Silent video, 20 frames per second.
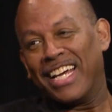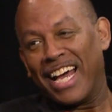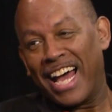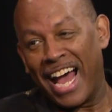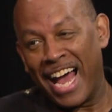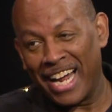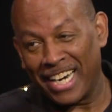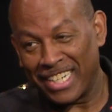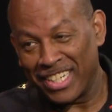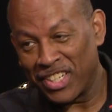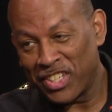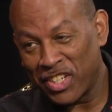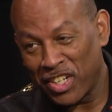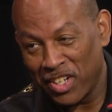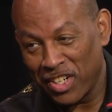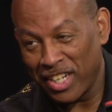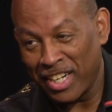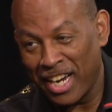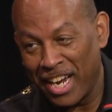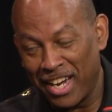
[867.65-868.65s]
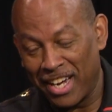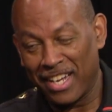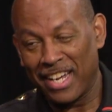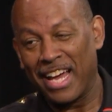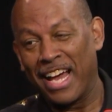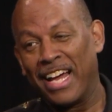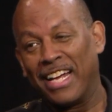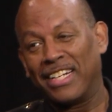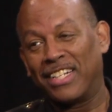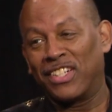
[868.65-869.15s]
I had to share. This. Yeah,
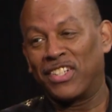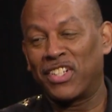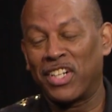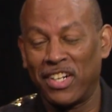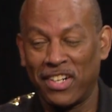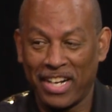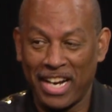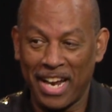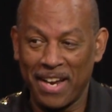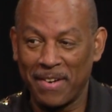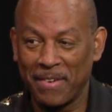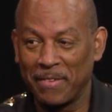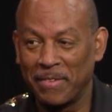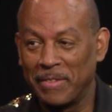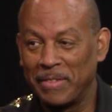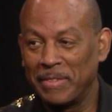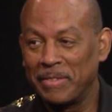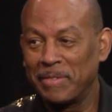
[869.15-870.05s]
we're I had to share blend that. Blend this